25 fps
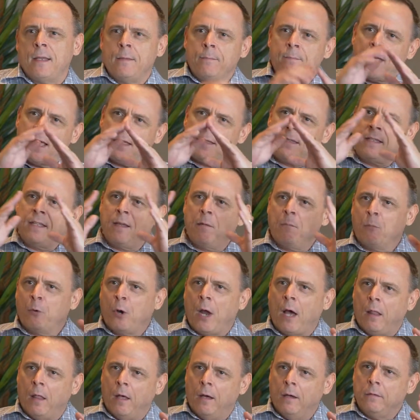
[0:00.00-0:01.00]
that's the
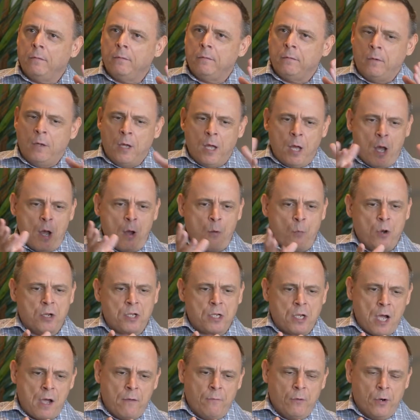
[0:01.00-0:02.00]
umbrella which
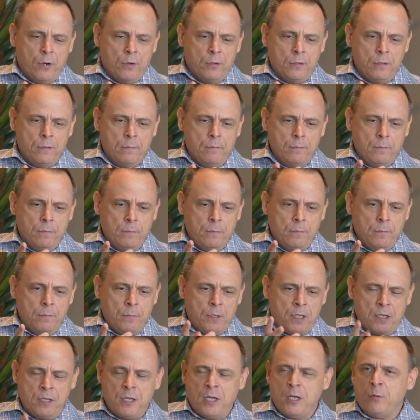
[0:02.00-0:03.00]
covers
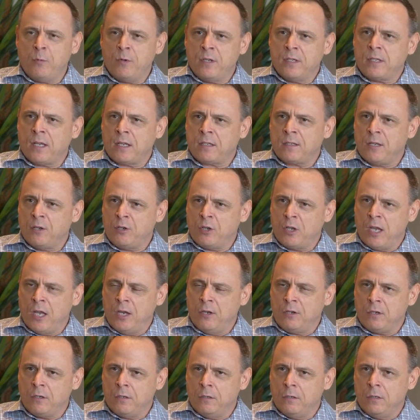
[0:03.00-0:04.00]
continuing sex
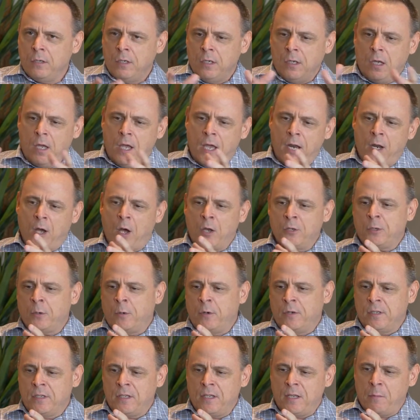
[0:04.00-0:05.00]
education and also
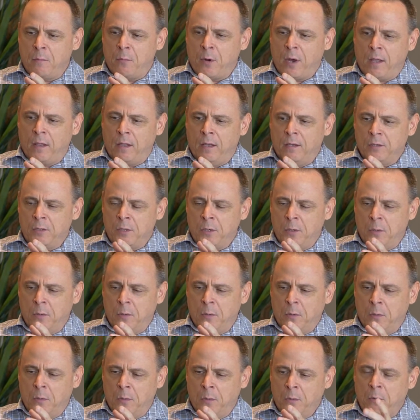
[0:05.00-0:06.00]
is the umbrella
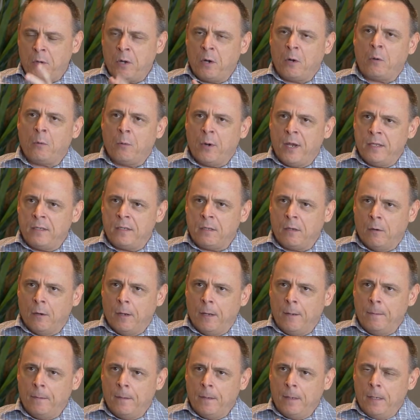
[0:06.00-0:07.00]
to critical race
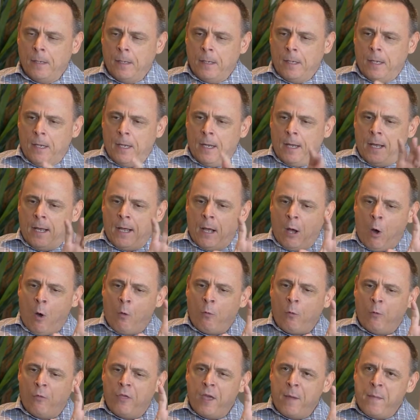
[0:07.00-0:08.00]
theory.
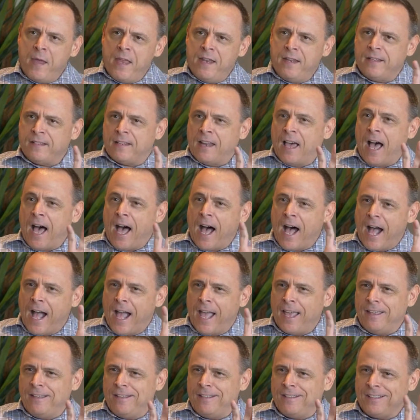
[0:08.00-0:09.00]
Although they may deny
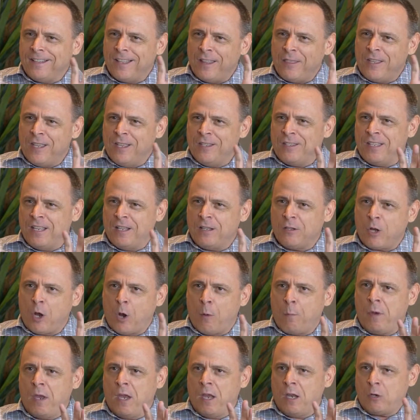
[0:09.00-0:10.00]
that these things
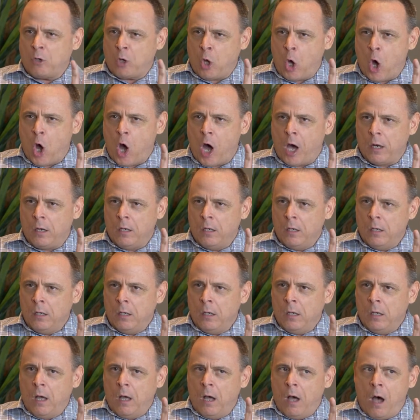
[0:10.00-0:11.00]
are being taught
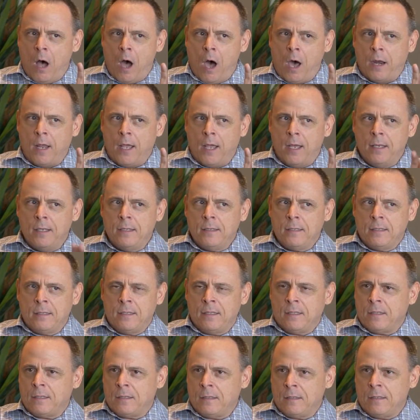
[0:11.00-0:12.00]
on a
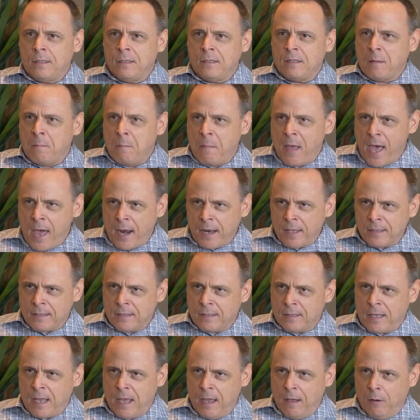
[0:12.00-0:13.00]
systematic
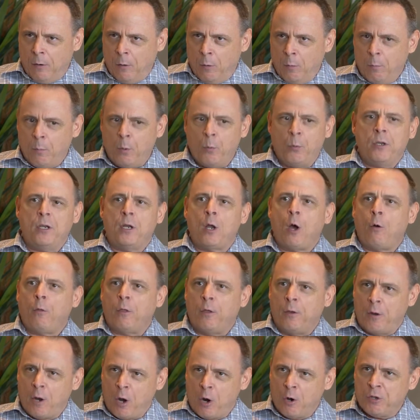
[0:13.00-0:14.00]
scale, we know
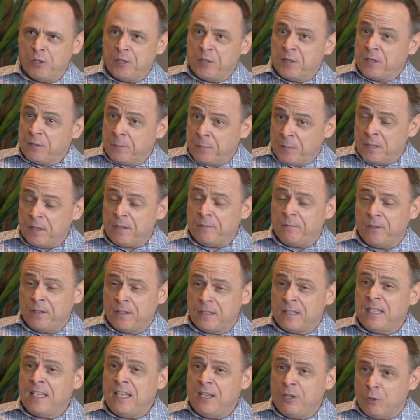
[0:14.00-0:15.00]
that there are
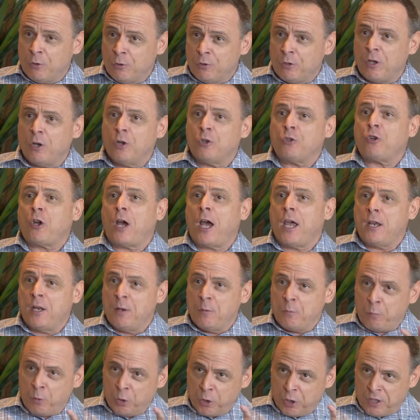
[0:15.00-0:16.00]
specific teachers that are trying
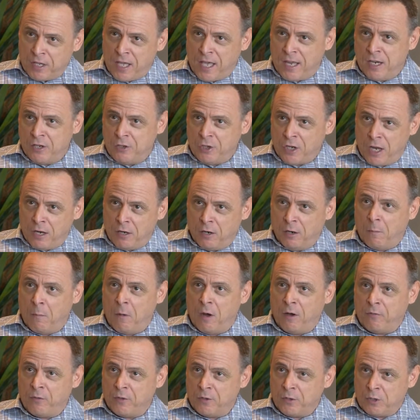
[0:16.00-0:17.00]
to push that agenda
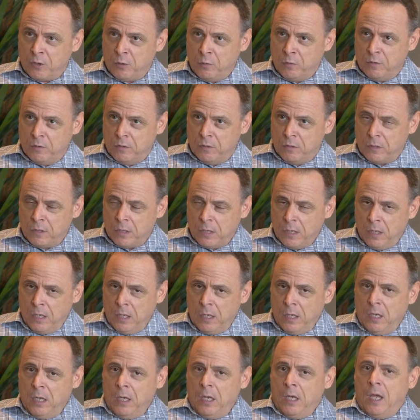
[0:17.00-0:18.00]
among the students.
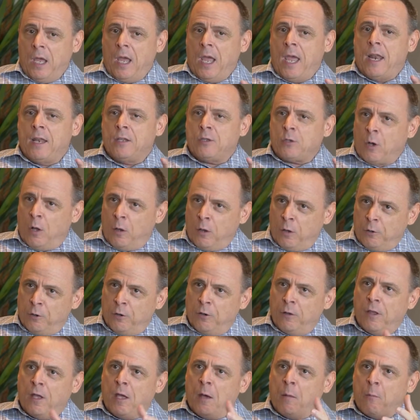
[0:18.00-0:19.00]
And it's all under
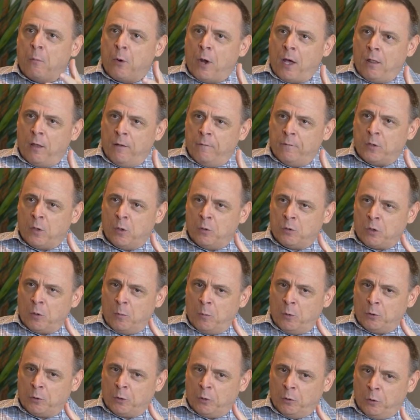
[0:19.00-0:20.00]
the umbrella of social
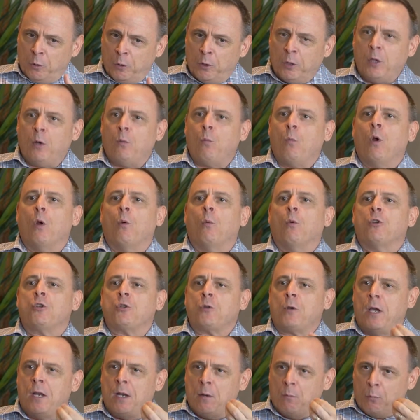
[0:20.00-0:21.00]
emotional learning, where we're
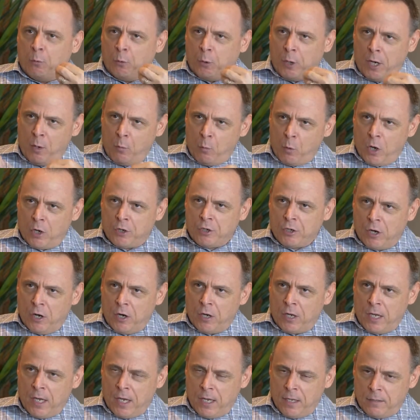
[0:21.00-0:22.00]
trying to brainwash our
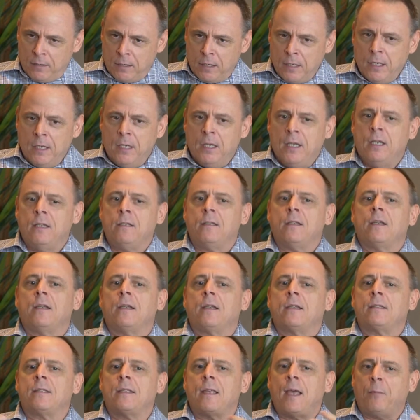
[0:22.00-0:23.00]
kids into
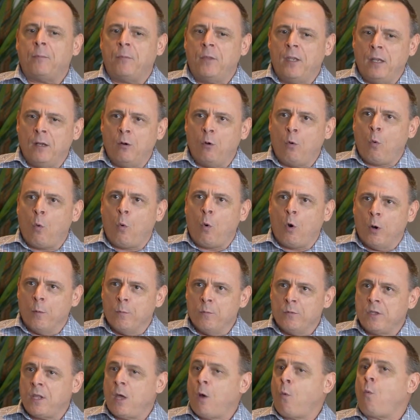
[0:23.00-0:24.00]
accepting
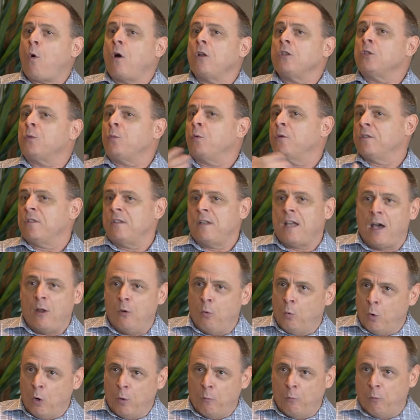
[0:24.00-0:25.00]
norms that once was not
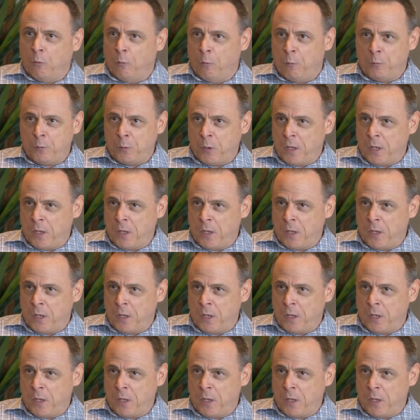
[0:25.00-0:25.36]
normal,